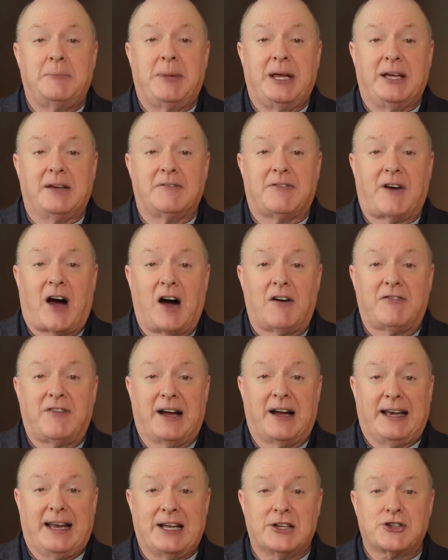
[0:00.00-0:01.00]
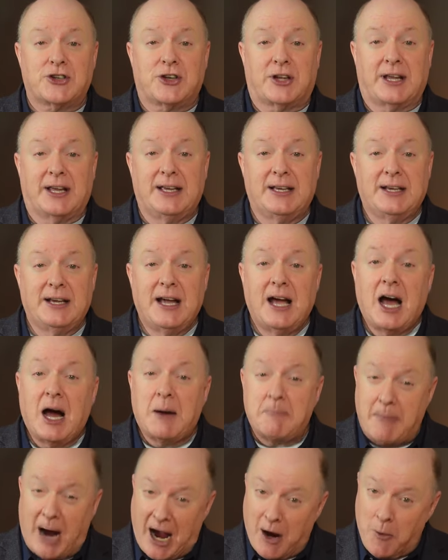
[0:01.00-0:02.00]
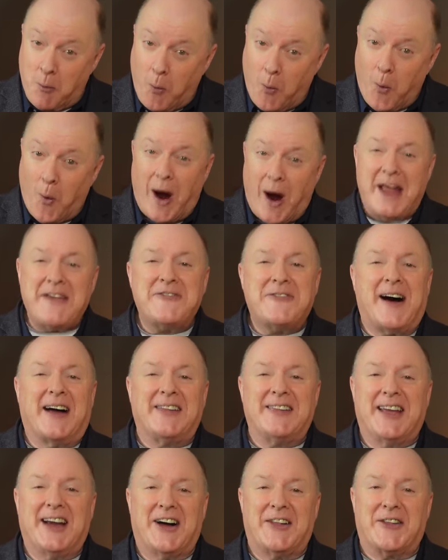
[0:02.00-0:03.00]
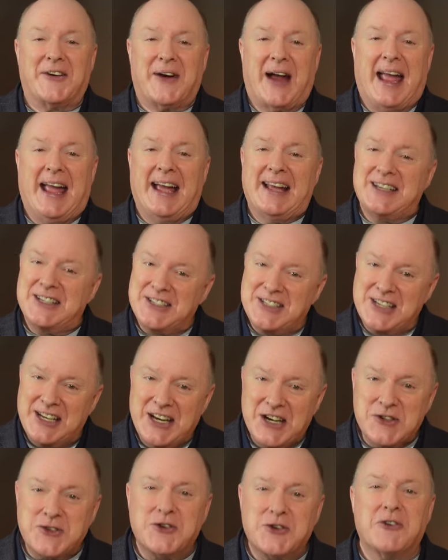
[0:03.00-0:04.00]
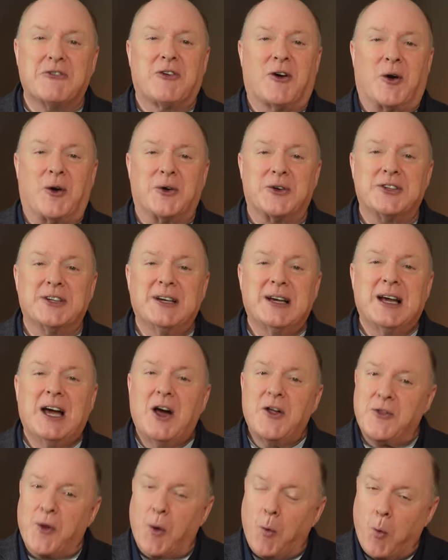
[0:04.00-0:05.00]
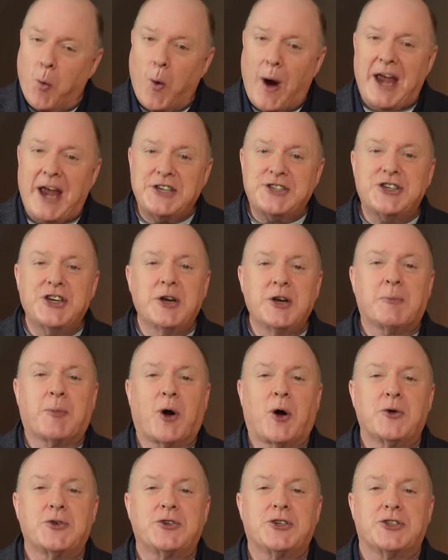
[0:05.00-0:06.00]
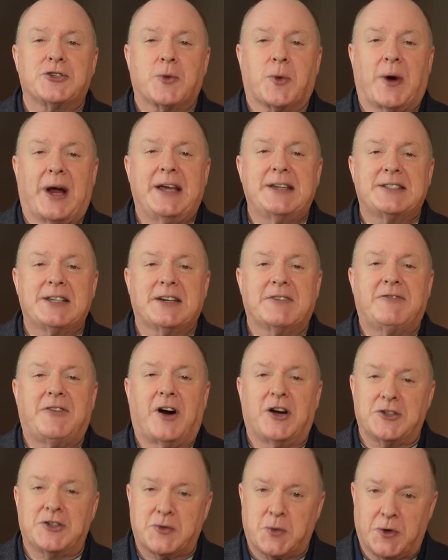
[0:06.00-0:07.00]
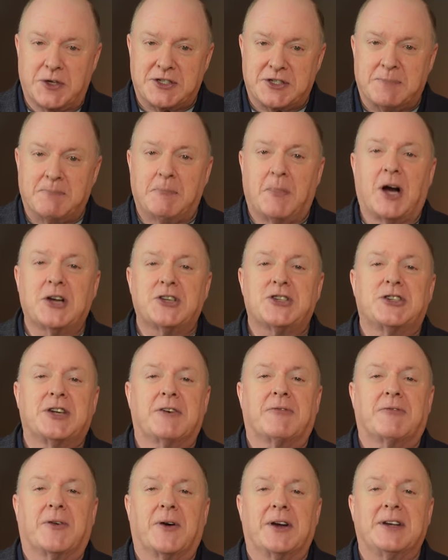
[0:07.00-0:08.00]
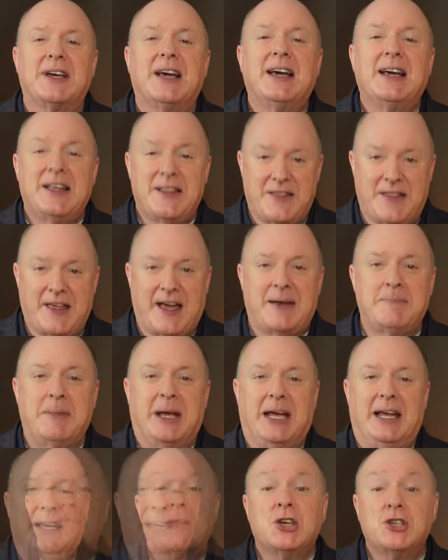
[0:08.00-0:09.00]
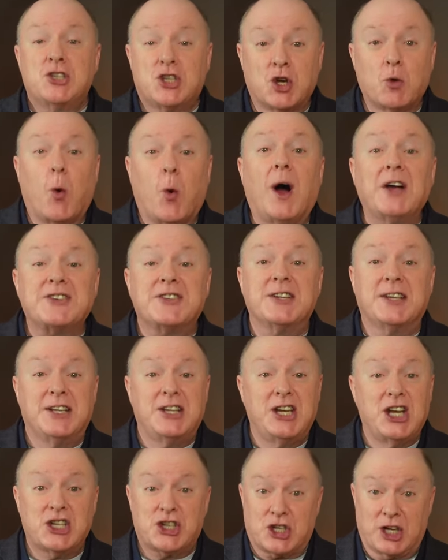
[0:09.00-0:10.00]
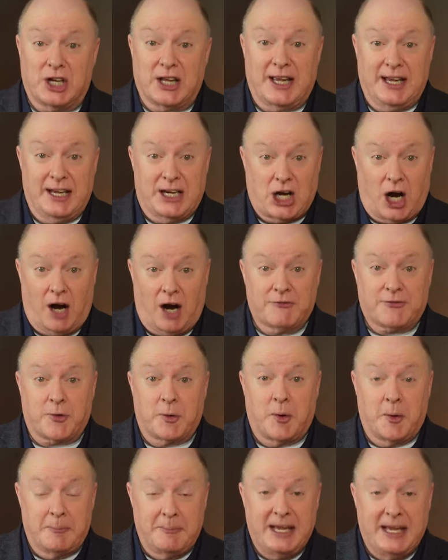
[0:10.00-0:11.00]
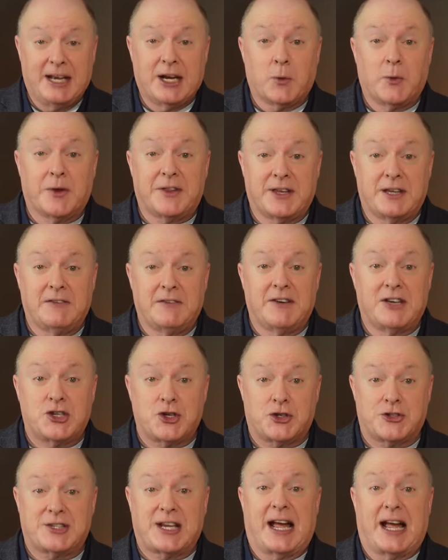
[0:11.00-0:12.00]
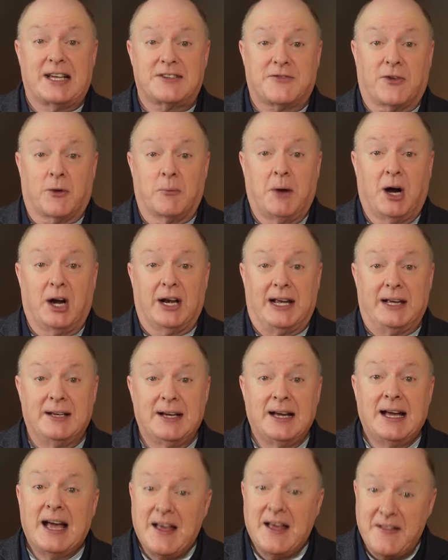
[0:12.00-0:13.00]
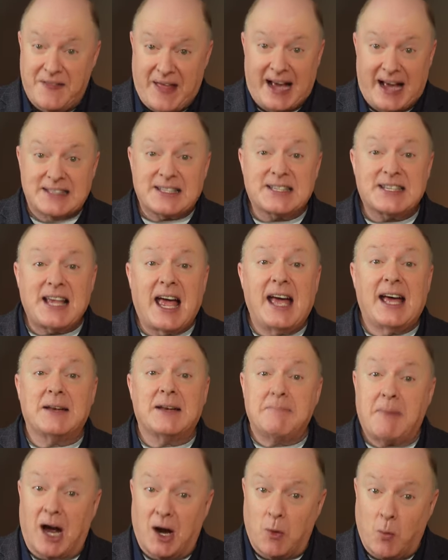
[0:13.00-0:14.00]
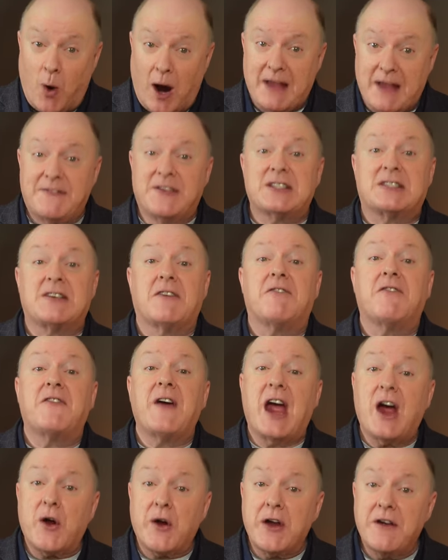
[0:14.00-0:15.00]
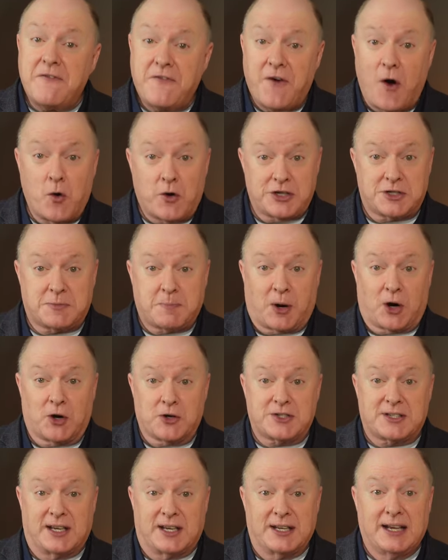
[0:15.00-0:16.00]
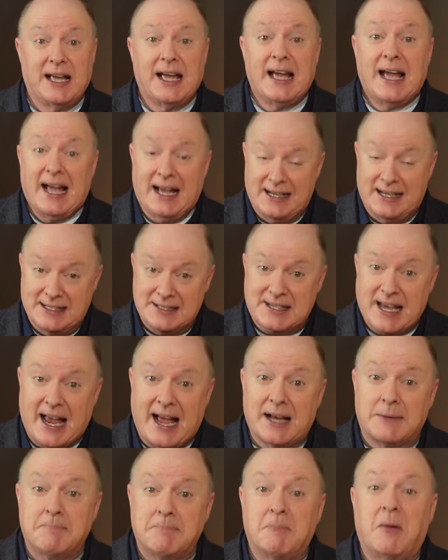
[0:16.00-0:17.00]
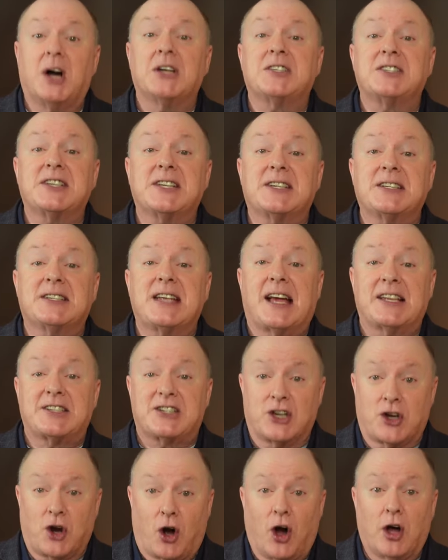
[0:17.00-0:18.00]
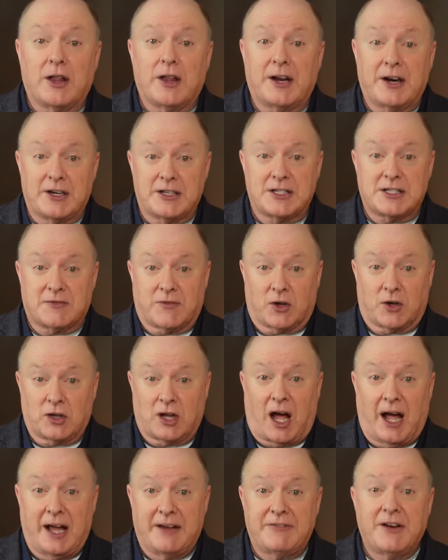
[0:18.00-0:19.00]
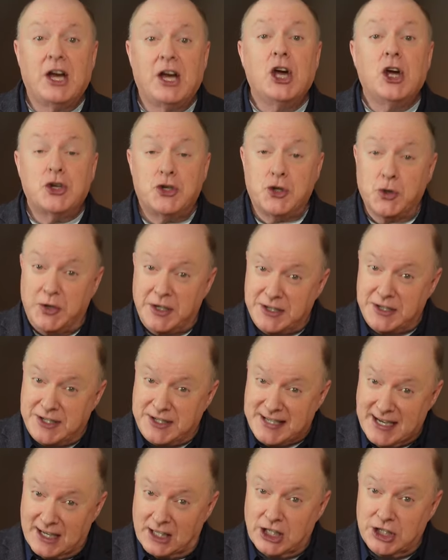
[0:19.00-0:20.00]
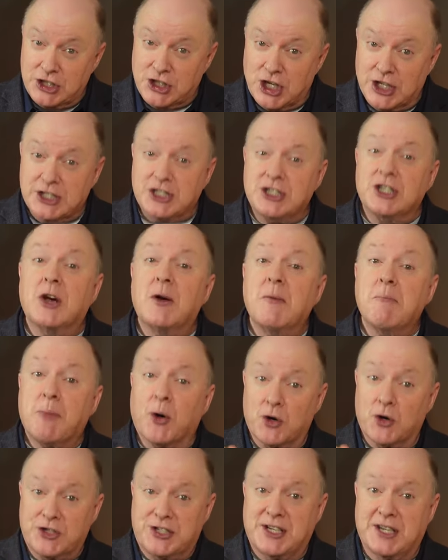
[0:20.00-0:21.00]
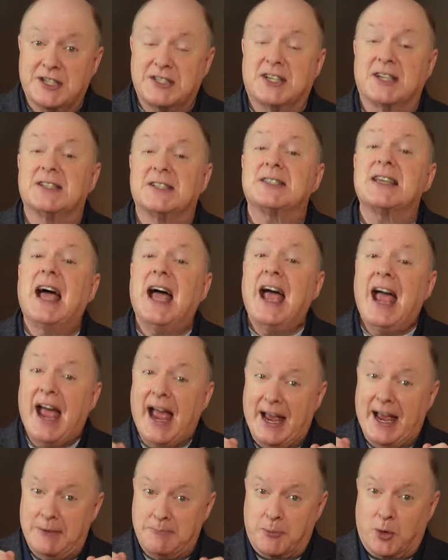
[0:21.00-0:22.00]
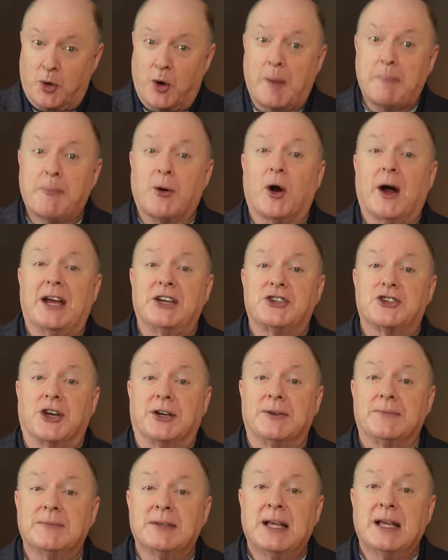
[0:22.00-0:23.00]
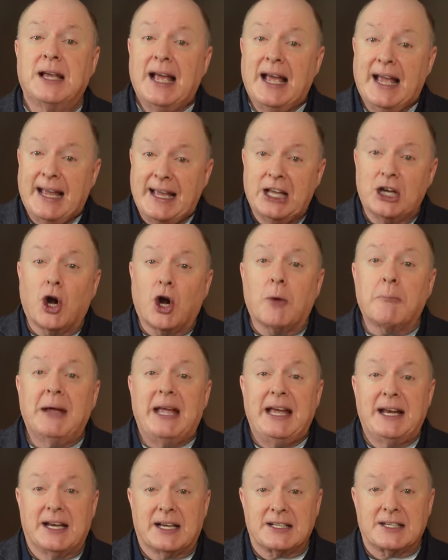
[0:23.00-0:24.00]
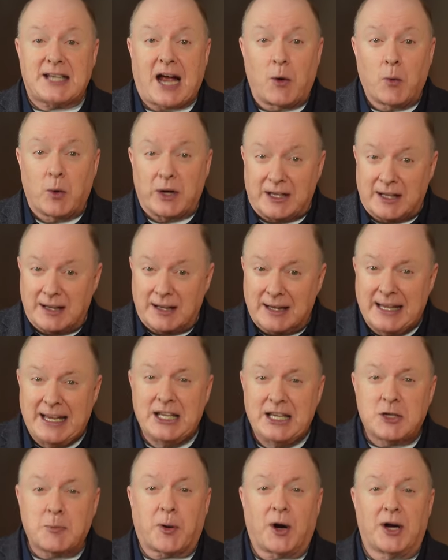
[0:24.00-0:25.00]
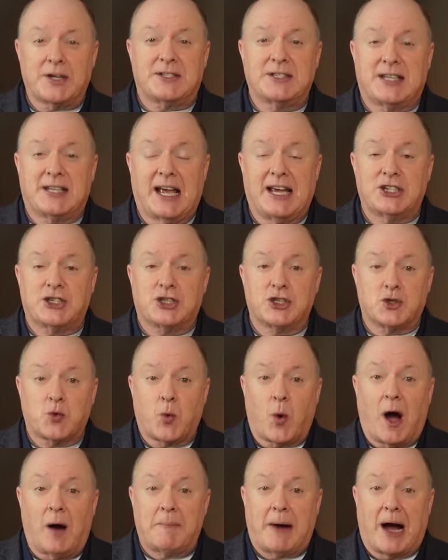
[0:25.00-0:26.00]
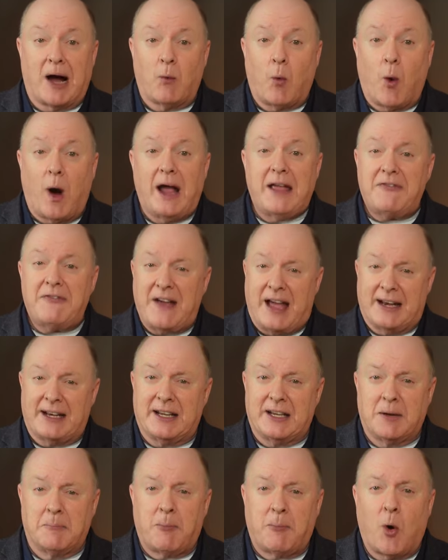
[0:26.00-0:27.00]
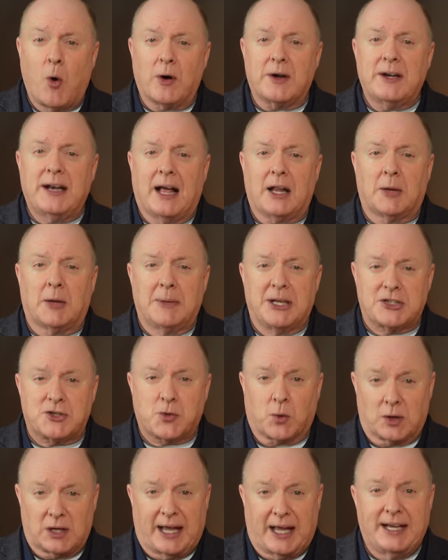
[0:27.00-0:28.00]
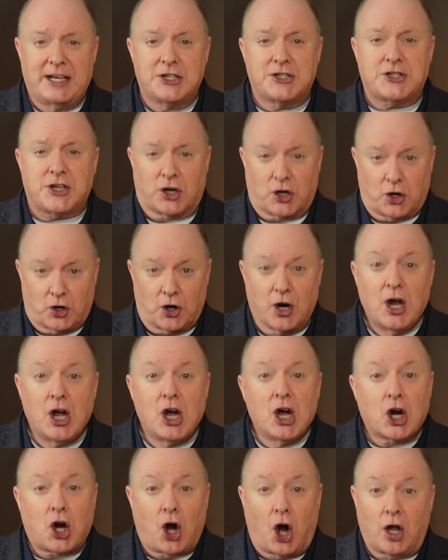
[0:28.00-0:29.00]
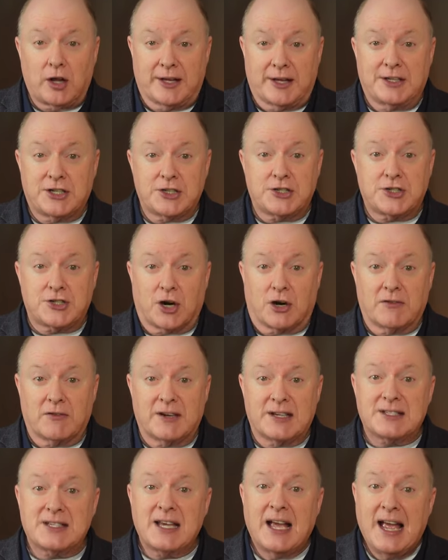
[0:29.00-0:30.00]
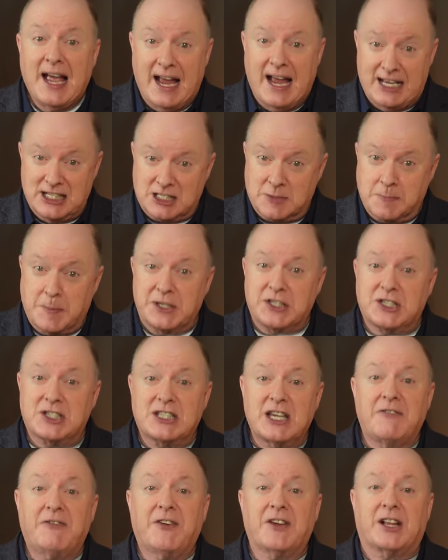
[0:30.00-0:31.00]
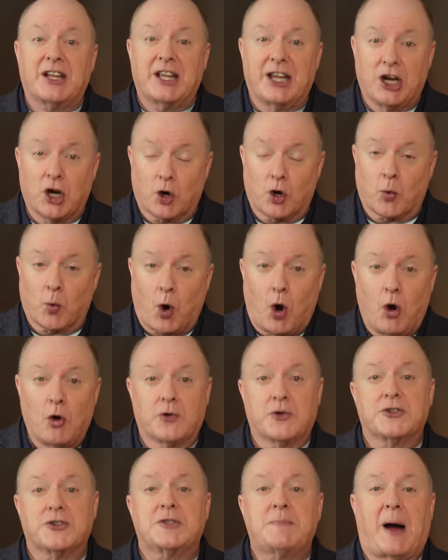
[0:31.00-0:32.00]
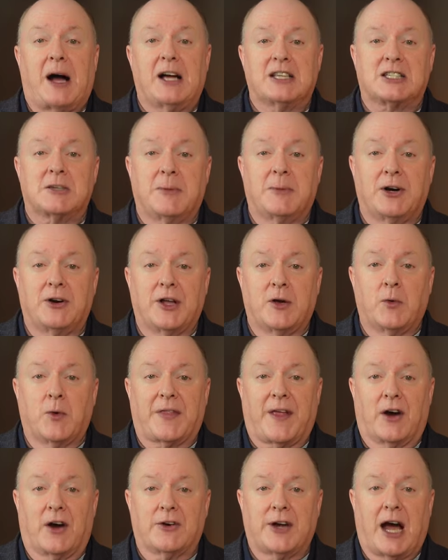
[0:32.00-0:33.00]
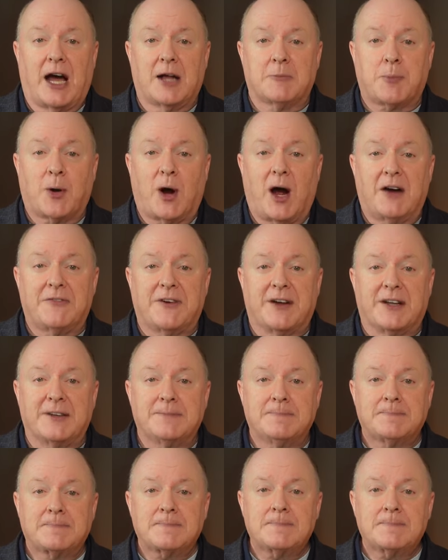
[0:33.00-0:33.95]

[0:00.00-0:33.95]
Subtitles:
be involved financially. My wife, on the other hand, is an introvert. The way she approaches raising funds was much different than me. She wasn't initially comfortable meeting with individuals to ask for money. That said, my wife is a very focused person and has had much success in all areas of her life due to diligence, persistence, and preparation. In our meetings, I would lead the presentations while my wife added important elements related to her calling to service and specifically her role and responsibility with our nonprofit.